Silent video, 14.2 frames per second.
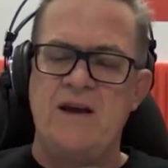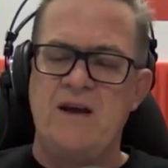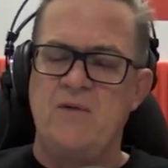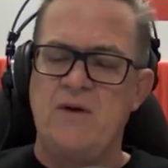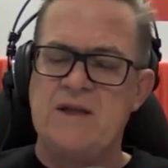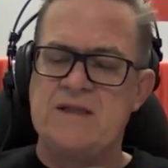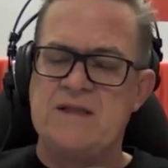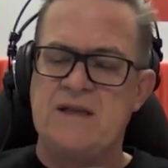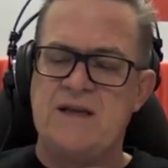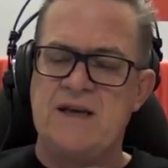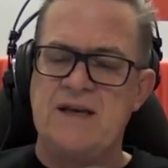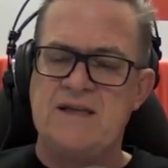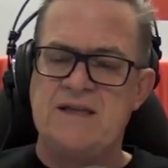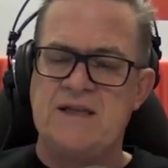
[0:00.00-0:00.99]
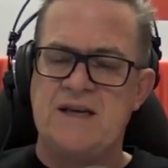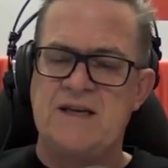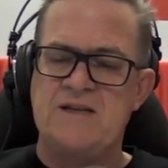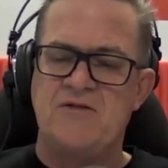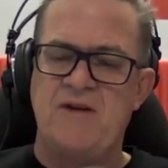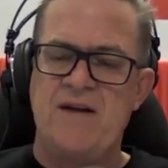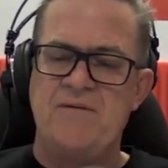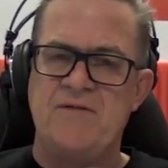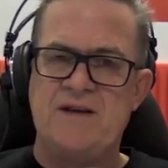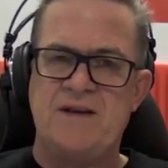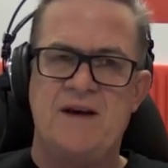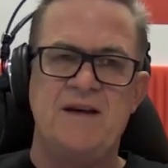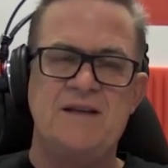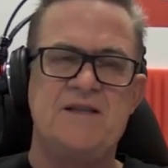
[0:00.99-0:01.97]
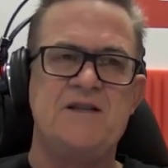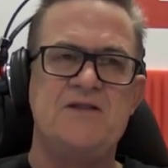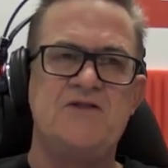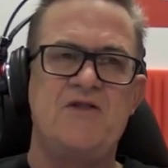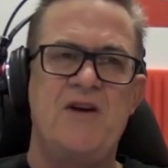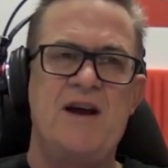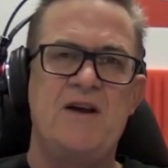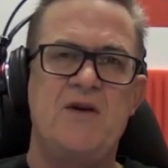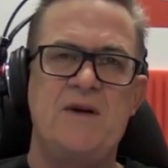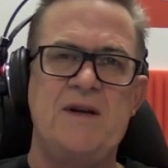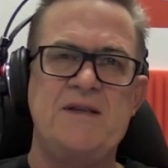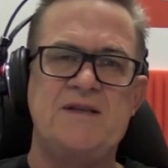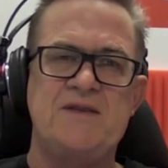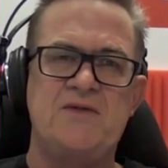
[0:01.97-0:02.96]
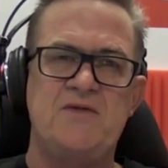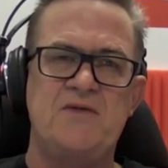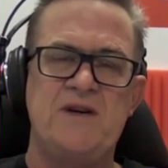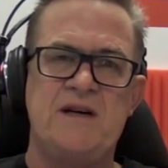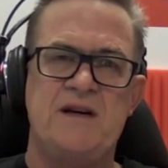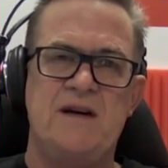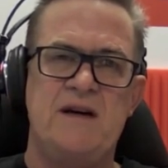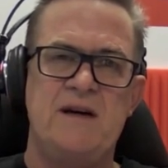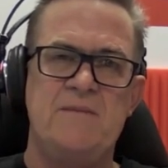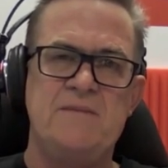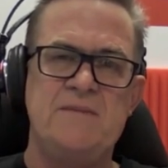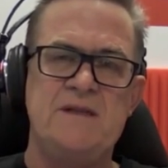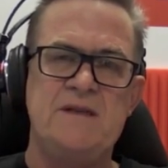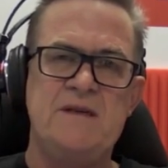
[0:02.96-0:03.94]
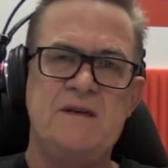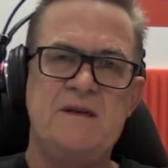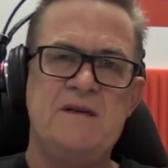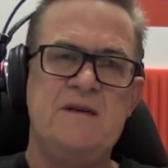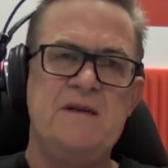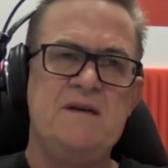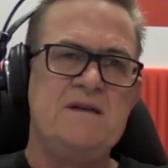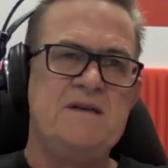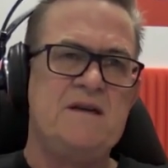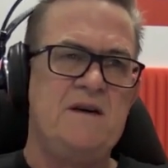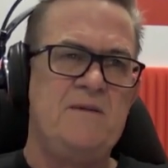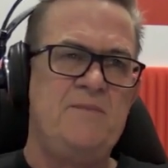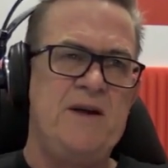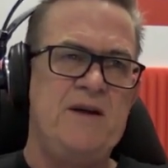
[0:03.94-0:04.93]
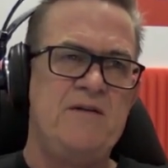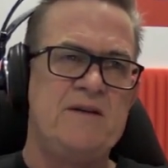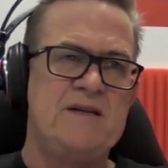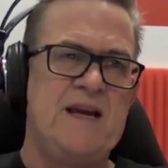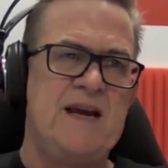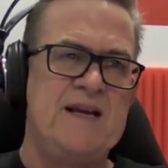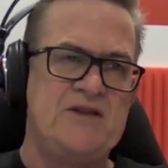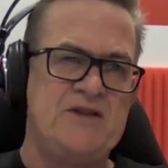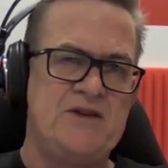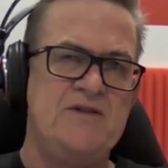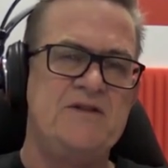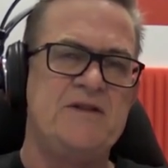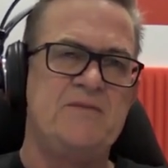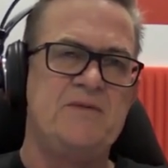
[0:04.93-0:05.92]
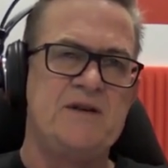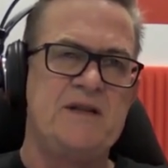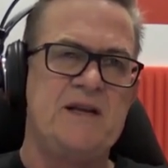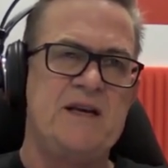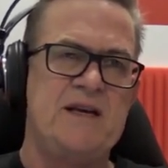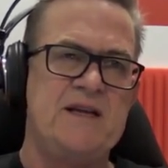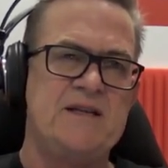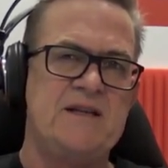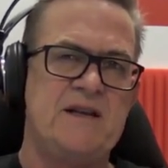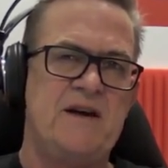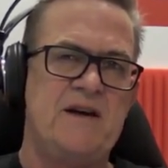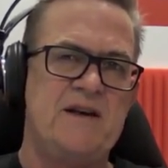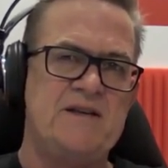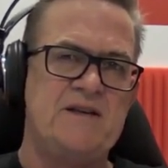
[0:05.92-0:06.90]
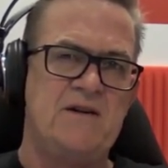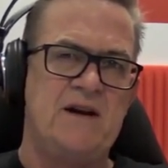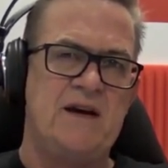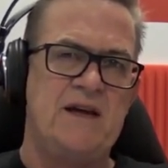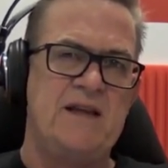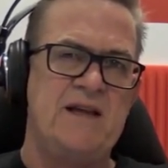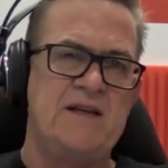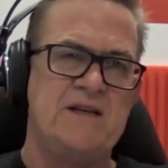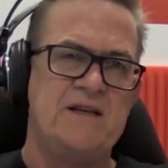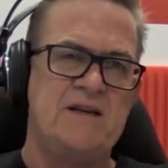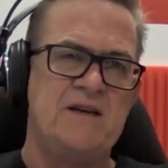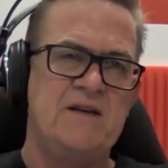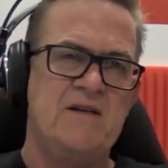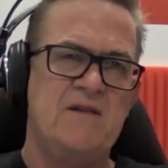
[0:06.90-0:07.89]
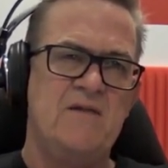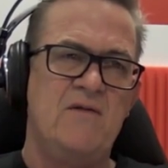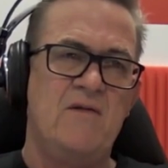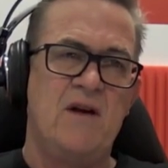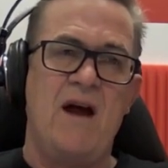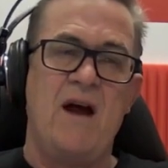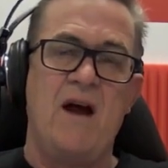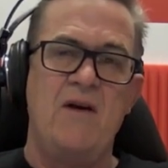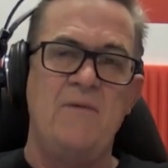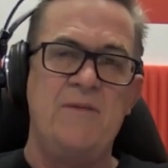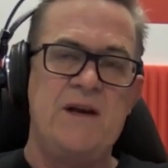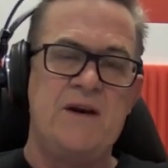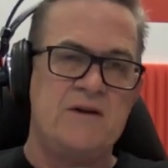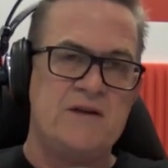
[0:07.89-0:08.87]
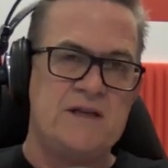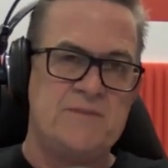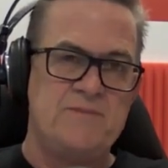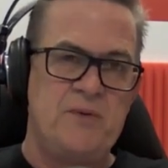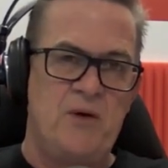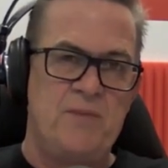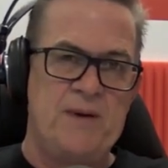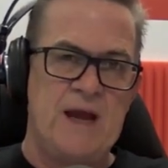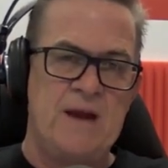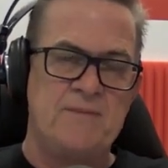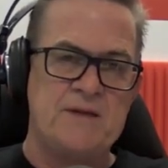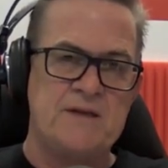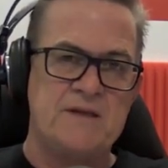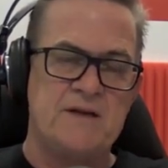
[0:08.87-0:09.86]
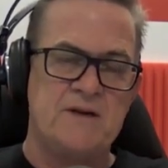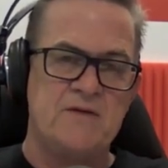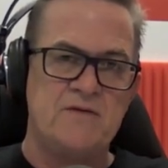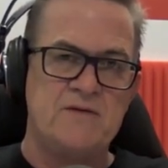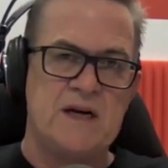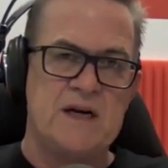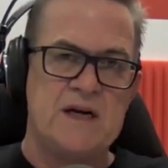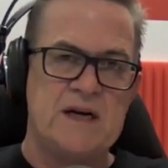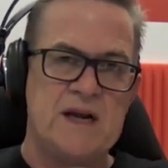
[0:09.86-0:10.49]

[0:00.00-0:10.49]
you there, Winston. These things are advertised as drag queen story times, so parents can choose to bring their kids along. It's not like they're just, well, I hope they're not just popping up in schools